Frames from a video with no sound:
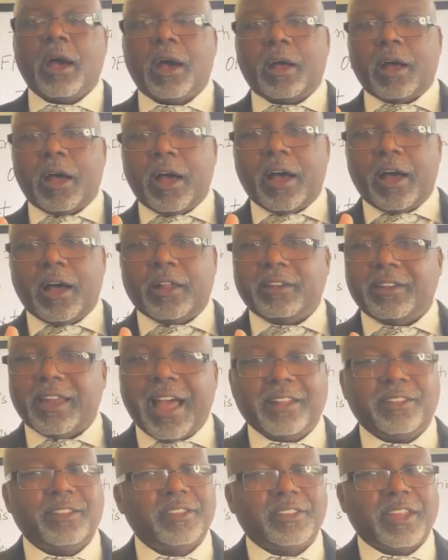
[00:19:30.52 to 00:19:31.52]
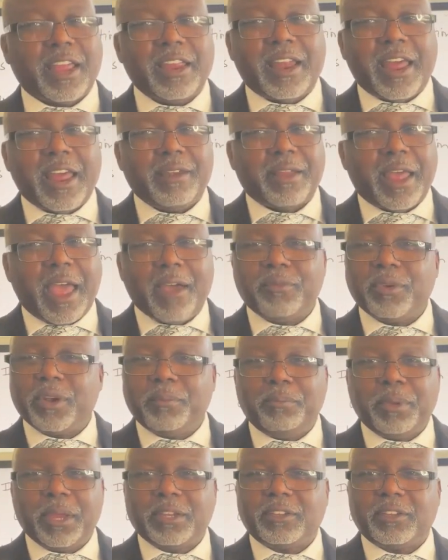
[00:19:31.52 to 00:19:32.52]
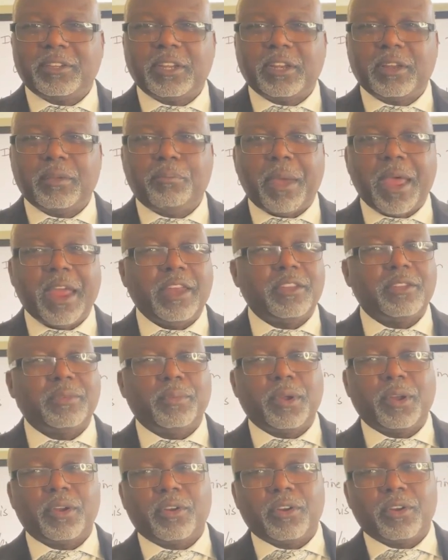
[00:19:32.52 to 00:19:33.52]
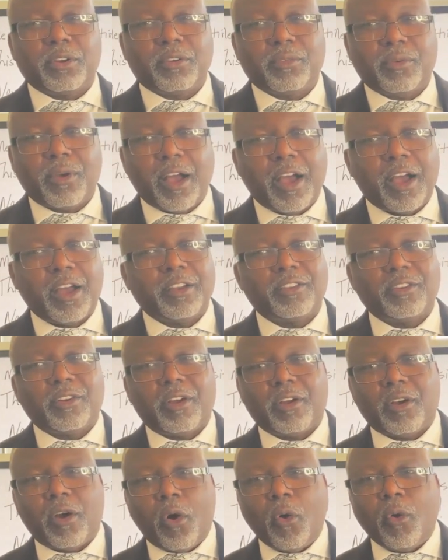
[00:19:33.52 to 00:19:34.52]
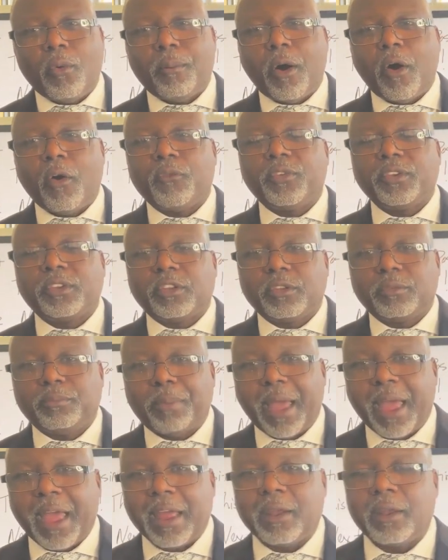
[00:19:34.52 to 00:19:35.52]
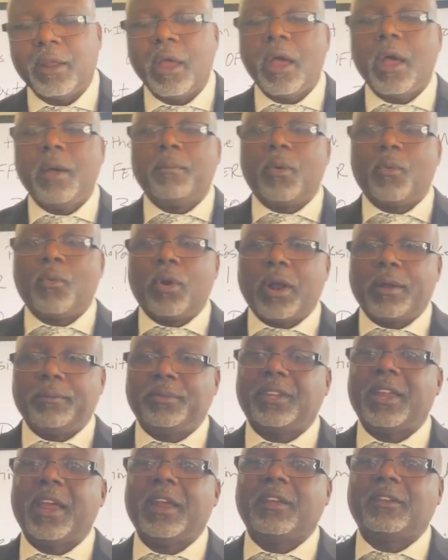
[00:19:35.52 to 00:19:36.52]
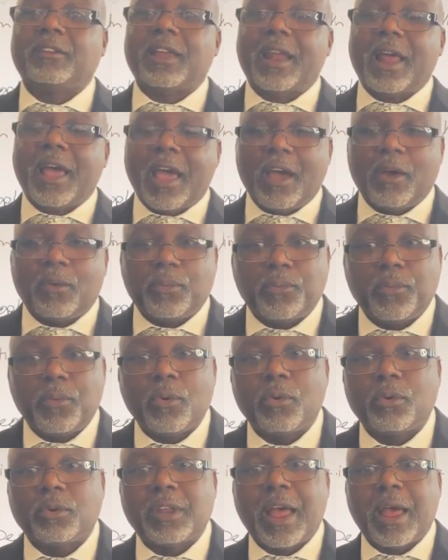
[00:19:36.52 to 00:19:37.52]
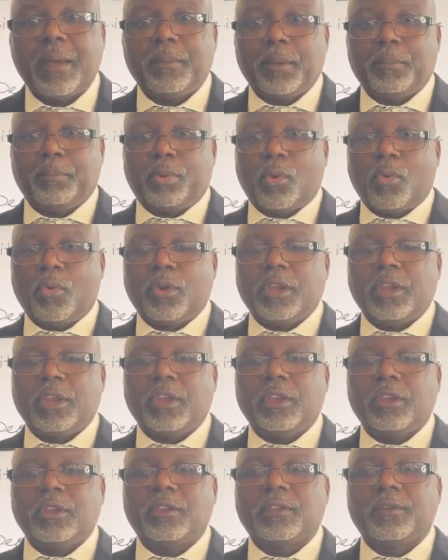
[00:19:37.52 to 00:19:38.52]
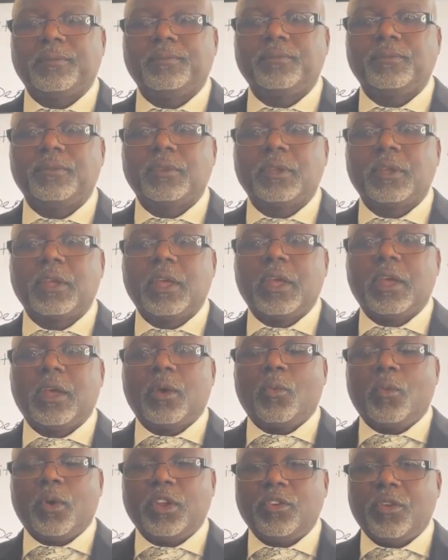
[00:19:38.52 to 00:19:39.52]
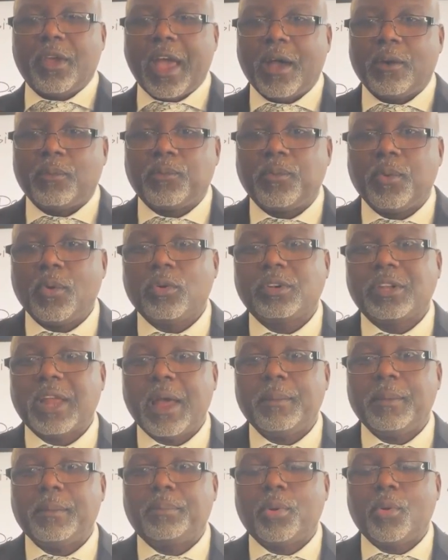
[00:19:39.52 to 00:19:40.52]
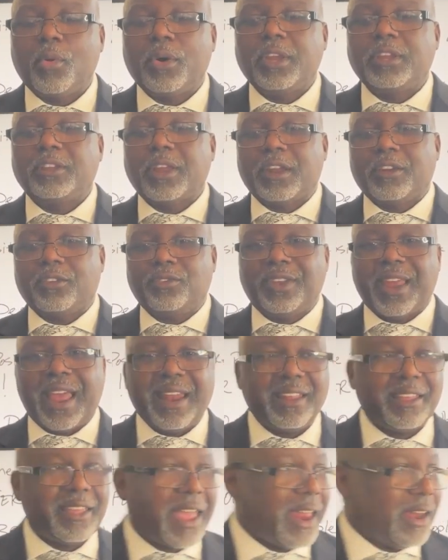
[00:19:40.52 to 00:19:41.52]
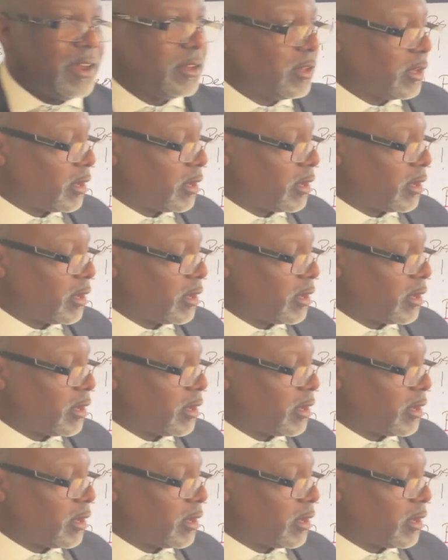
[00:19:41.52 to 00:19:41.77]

to say that having a business in the basement or garage or home office is bad. But what I'm saying is that I have full-time employees. When you have full-time employees that are dedicated to